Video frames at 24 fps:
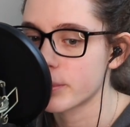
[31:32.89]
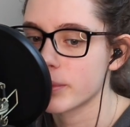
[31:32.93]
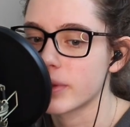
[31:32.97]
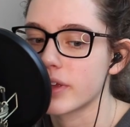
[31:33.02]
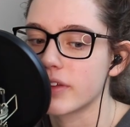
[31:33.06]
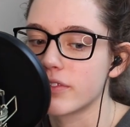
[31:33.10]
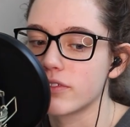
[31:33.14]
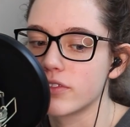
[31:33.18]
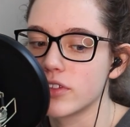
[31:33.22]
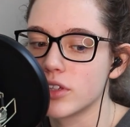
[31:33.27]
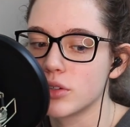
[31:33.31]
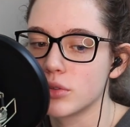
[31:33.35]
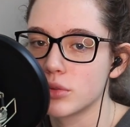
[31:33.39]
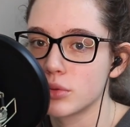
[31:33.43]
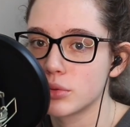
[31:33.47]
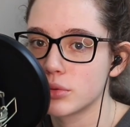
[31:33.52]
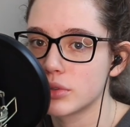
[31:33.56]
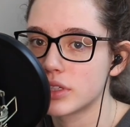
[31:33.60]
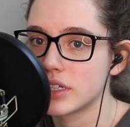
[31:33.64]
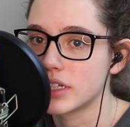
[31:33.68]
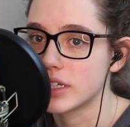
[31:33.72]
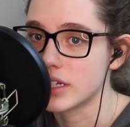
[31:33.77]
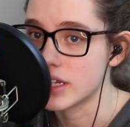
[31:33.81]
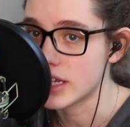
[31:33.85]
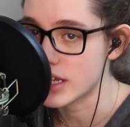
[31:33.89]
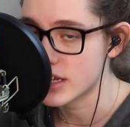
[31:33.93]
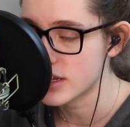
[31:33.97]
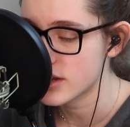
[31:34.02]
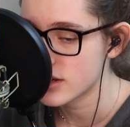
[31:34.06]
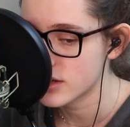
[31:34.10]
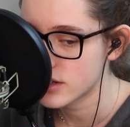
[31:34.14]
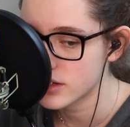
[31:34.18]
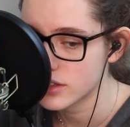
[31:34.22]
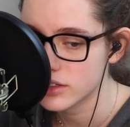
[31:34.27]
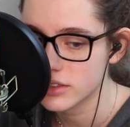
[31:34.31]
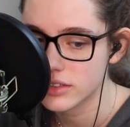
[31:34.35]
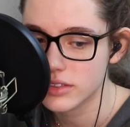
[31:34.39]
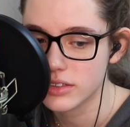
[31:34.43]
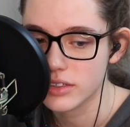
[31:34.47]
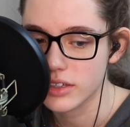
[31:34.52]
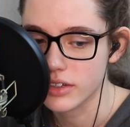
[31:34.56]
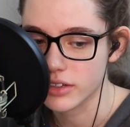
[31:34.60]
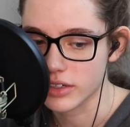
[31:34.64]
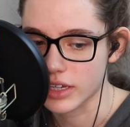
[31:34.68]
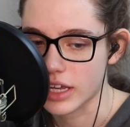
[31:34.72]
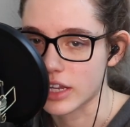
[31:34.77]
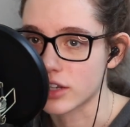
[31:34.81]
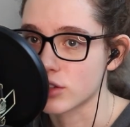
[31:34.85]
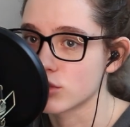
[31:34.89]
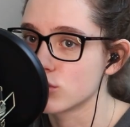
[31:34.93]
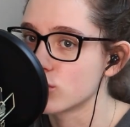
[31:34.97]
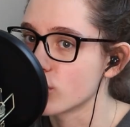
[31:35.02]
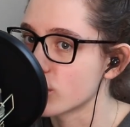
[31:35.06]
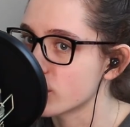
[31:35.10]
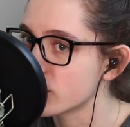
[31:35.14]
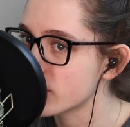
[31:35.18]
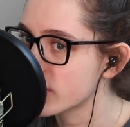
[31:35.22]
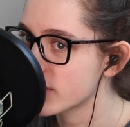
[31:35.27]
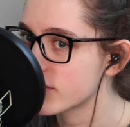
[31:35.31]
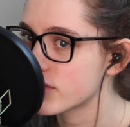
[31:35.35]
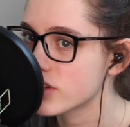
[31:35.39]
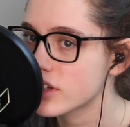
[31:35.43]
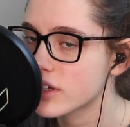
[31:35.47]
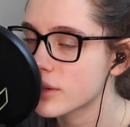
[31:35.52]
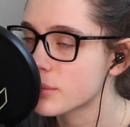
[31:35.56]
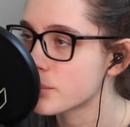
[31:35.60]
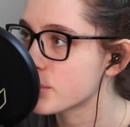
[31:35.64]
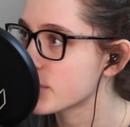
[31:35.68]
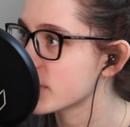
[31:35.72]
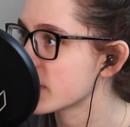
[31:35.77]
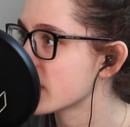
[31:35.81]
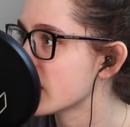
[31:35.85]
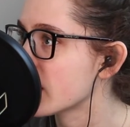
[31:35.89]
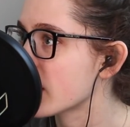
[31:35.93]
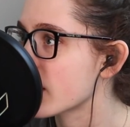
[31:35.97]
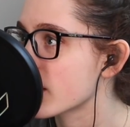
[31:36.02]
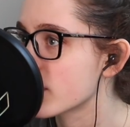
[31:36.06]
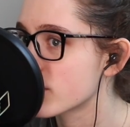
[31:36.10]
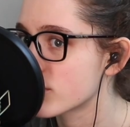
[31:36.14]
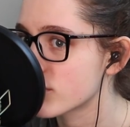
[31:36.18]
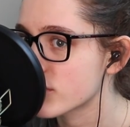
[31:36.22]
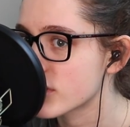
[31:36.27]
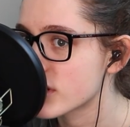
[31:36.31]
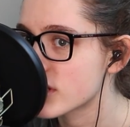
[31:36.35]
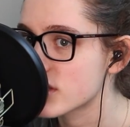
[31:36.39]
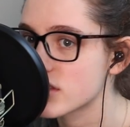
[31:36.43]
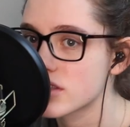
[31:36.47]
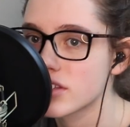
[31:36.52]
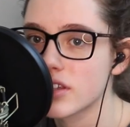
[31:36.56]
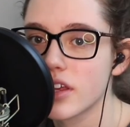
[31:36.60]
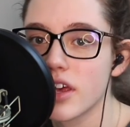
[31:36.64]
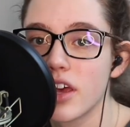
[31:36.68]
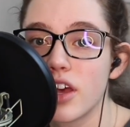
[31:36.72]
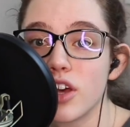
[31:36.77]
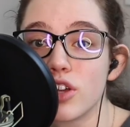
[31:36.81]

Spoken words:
If you need, there again, don't live in complete ignorance.